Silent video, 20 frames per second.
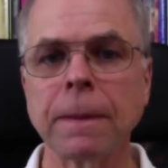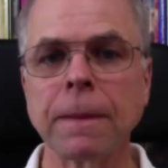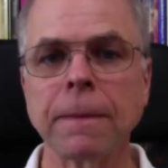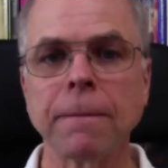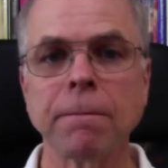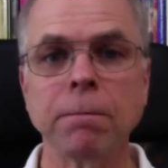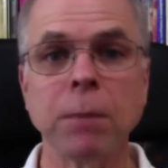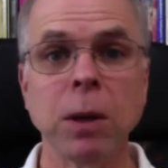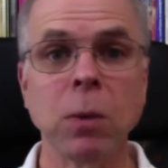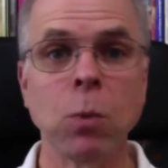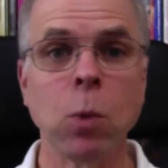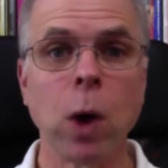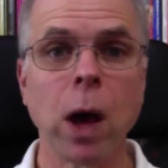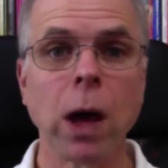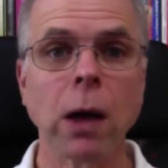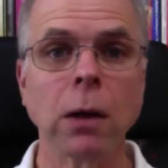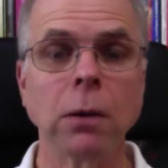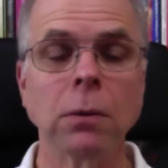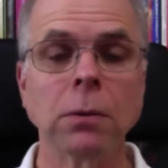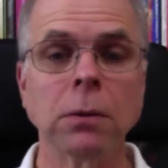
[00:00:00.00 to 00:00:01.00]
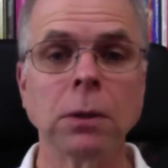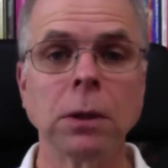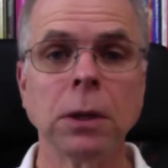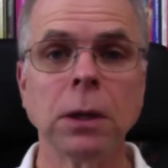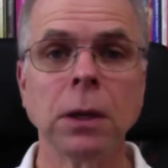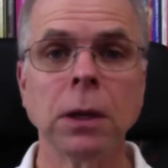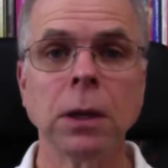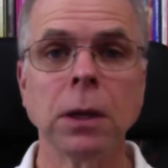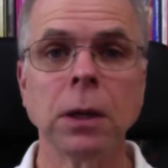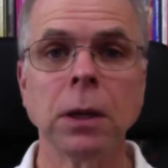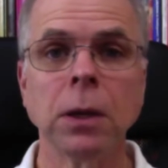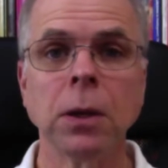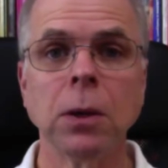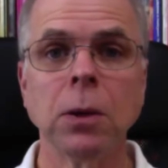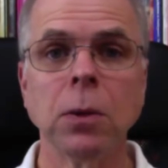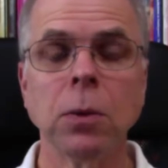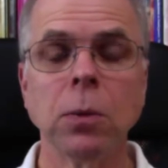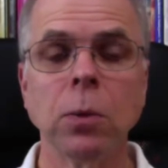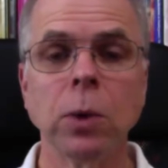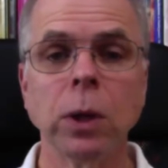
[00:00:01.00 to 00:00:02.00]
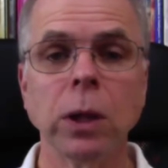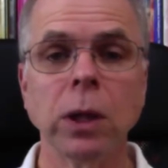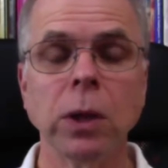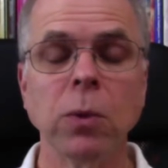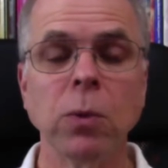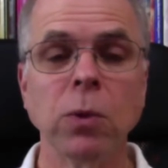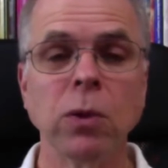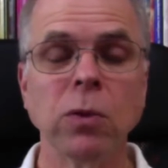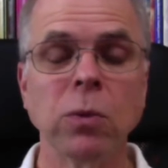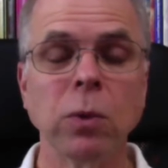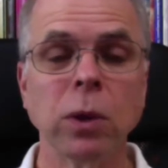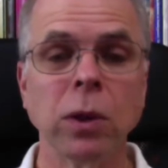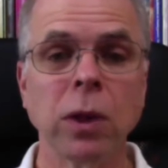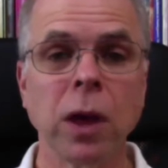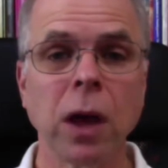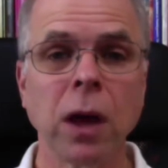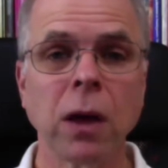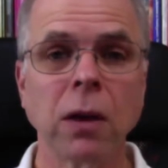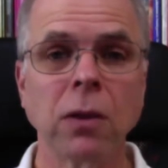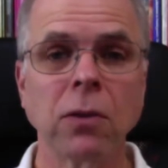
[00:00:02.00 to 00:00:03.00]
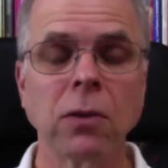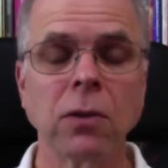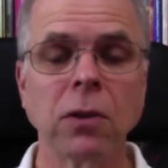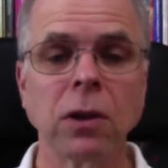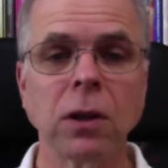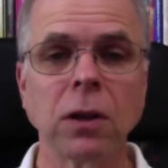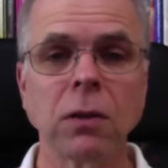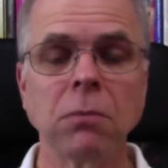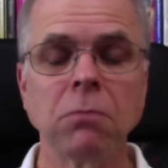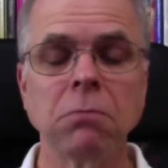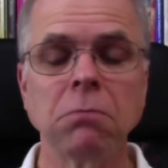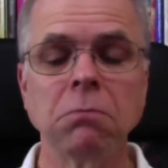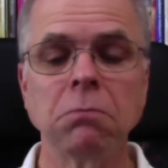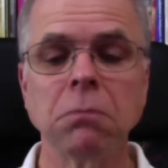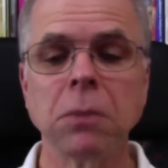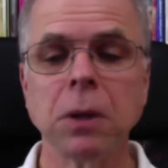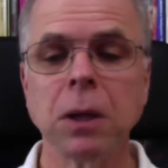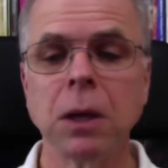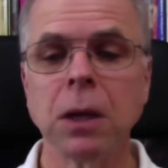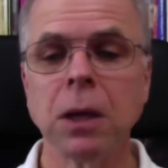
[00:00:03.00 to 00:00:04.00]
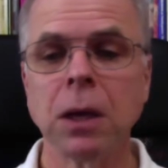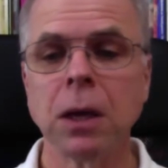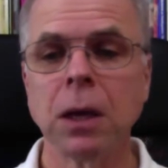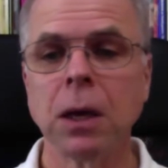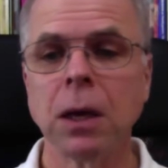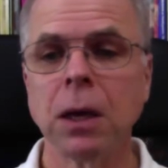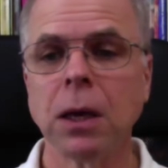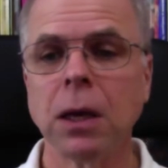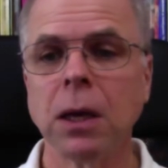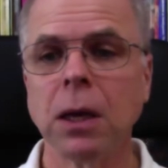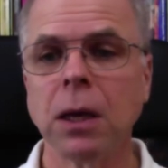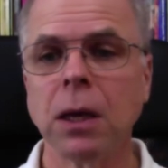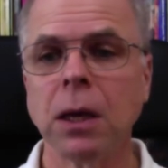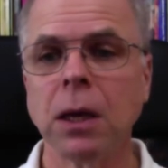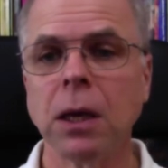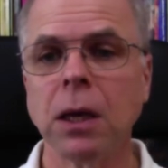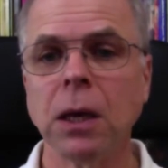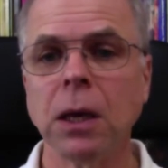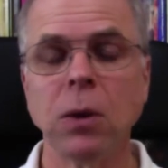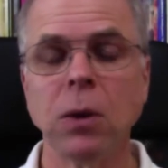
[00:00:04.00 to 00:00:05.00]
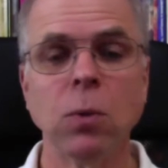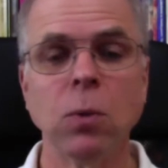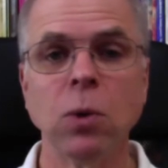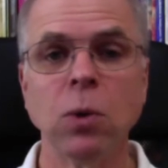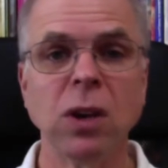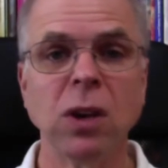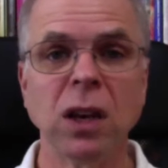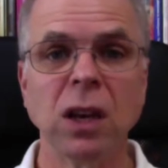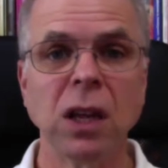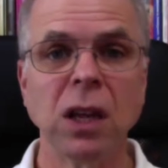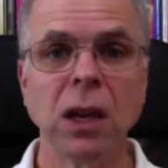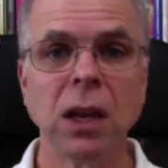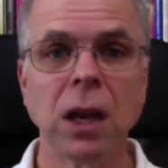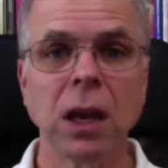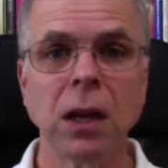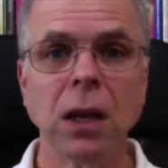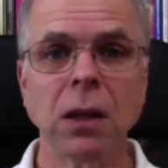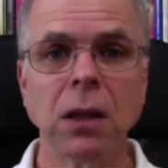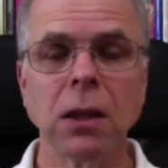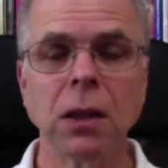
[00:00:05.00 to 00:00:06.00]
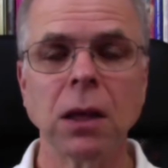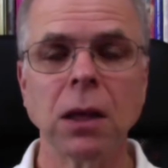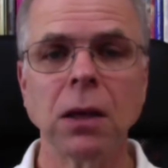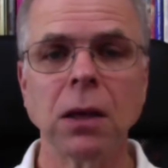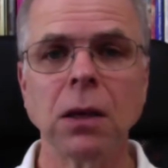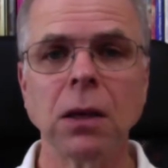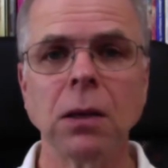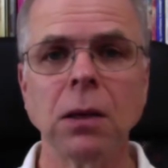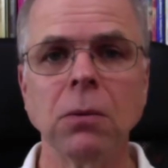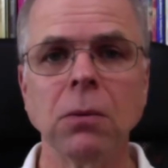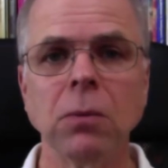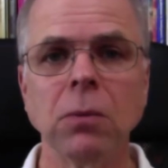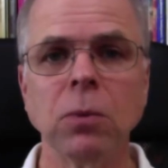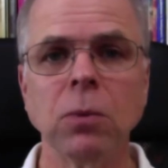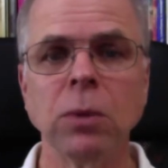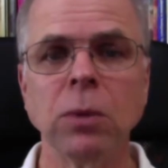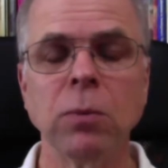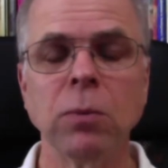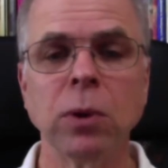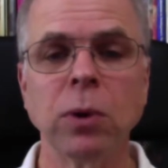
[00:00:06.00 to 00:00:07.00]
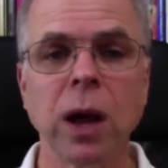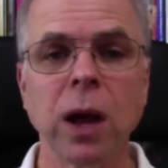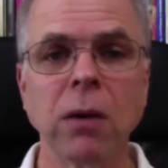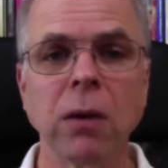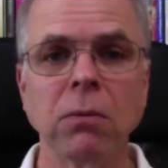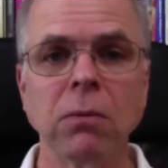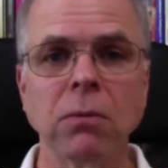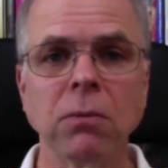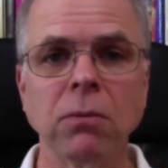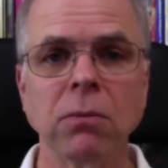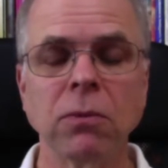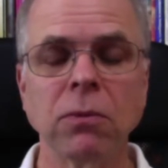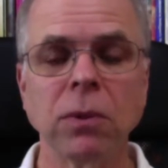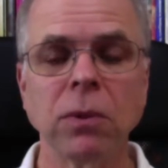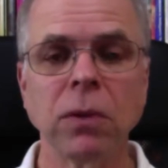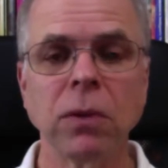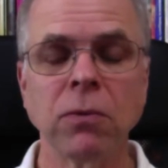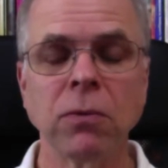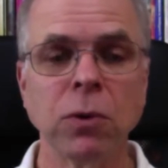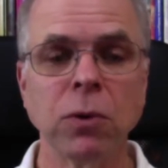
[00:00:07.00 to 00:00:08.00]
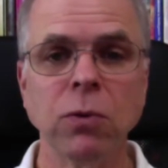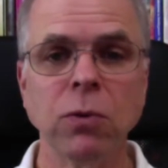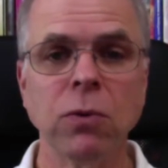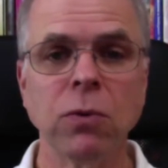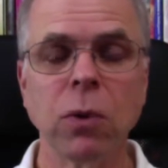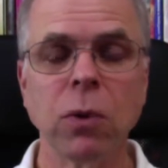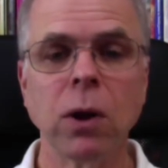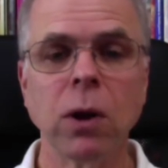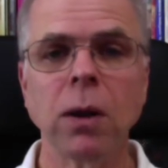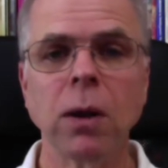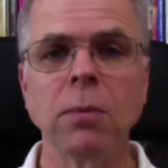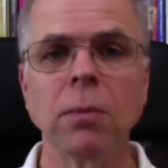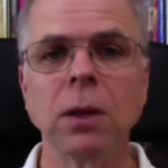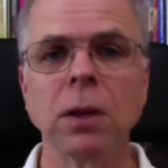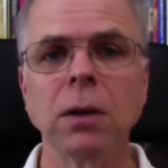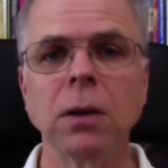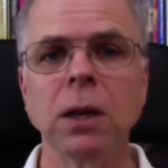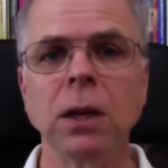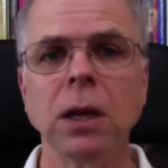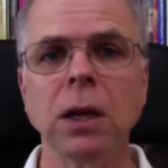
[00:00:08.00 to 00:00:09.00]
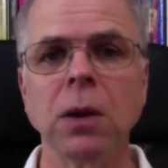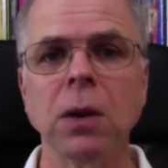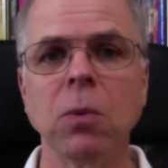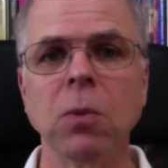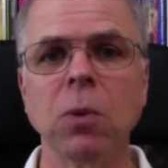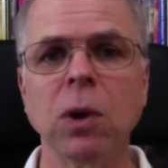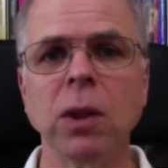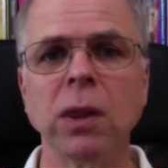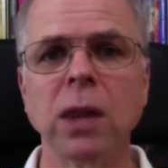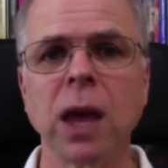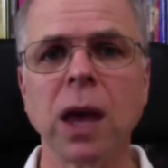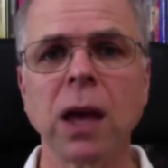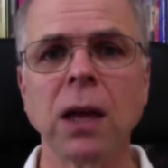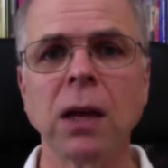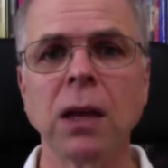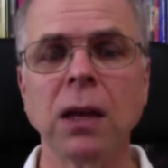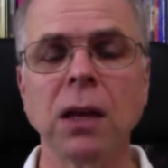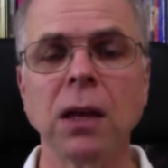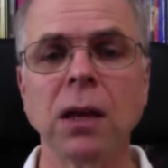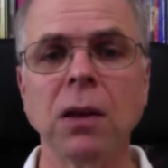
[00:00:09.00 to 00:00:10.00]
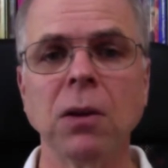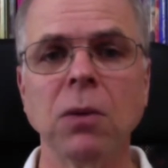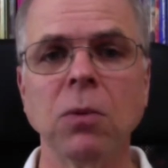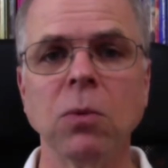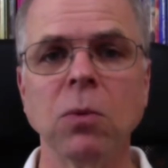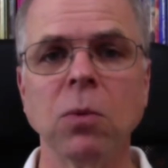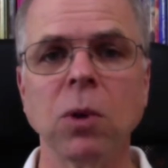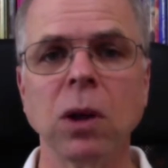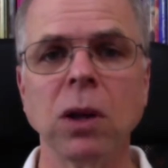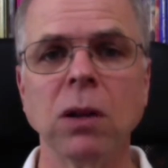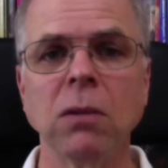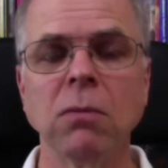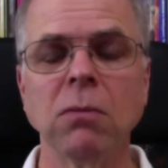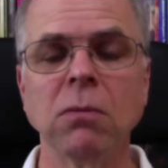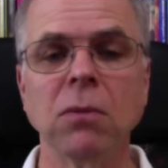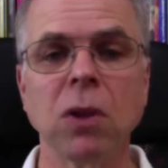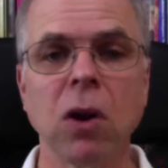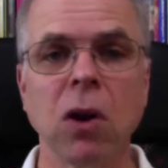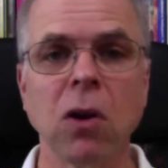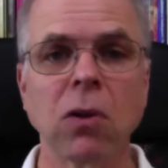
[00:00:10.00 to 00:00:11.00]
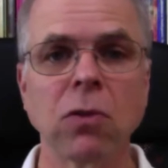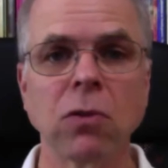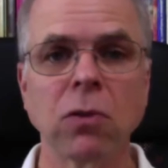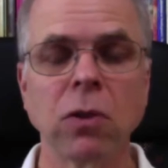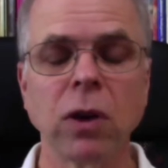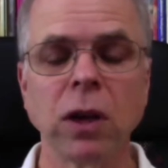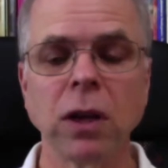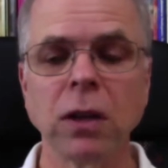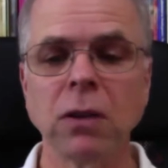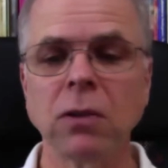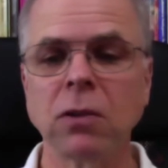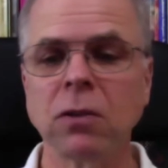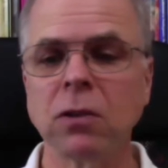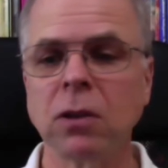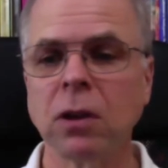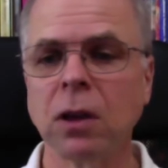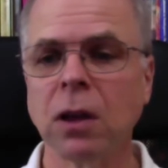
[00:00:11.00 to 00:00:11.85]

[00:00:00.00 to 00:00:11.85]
Meanwhile, Willie was with us, and he wouldn't eat anything. We put out food for him, and he didn't want that. He didn't want dog treats.